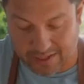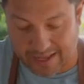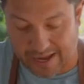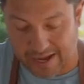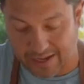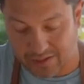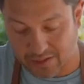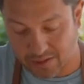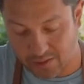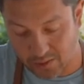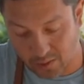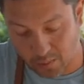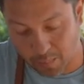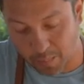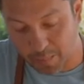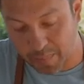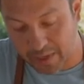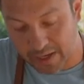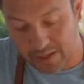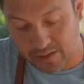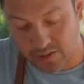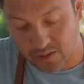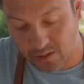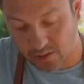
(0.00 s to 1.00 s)
last little
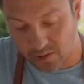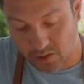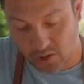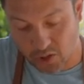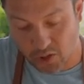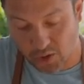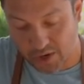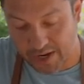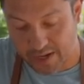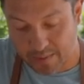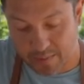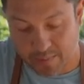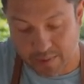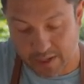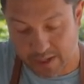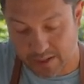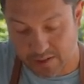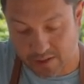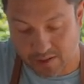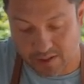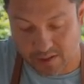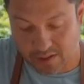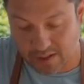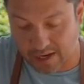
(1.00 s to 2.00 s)
bits, those green
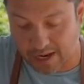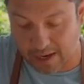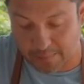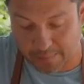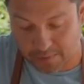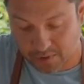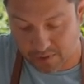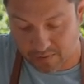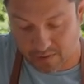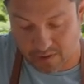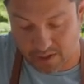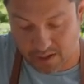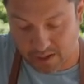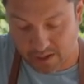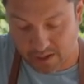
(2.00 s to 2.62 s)
bits, the tops of the